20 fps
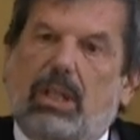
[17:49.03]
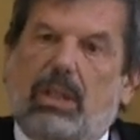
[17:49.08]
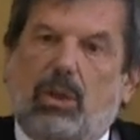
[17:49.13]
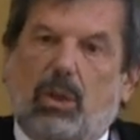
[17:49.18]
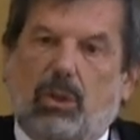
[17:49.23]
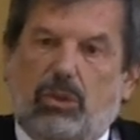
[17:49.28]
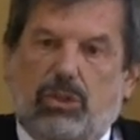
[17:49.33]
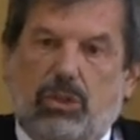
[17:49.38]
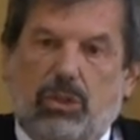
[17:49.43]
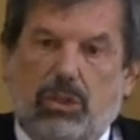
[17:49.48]

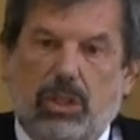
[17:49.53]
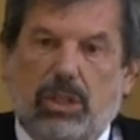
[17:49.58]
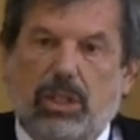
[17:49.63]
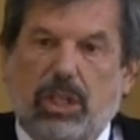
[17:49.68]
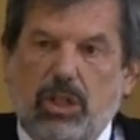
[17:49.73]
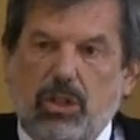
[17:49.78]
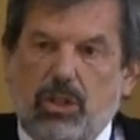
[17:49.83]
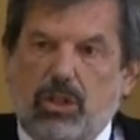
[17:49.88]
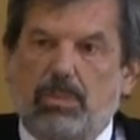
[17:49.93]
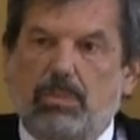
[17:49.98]

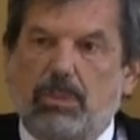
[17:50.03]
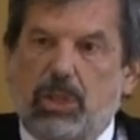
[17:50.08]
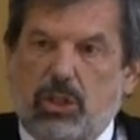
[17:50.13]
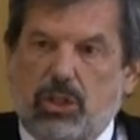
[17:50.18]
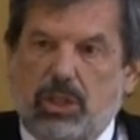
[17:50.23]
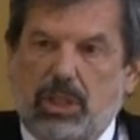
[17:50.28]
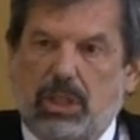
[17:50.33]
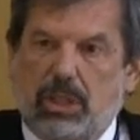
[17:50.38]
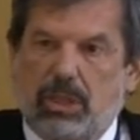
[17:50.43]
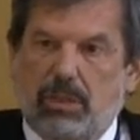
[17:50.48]
oxygenation
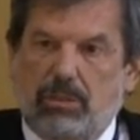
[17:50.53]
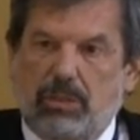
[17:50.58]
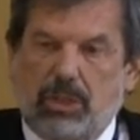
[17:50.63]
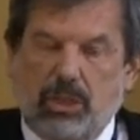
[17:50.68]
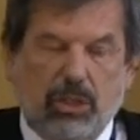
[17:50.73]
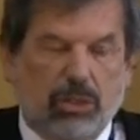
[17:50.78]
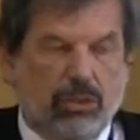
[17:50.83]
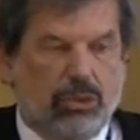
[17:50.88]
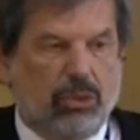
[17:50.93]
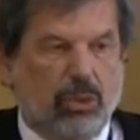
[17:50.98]
machine,
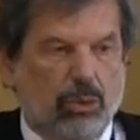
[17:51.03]
which is so